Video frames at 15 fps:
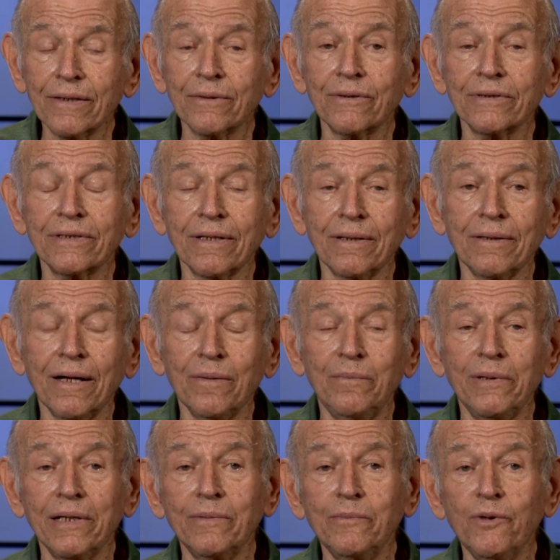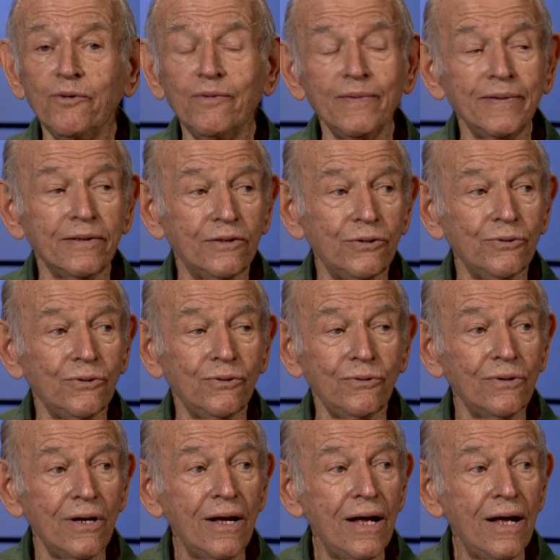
There was a big movement to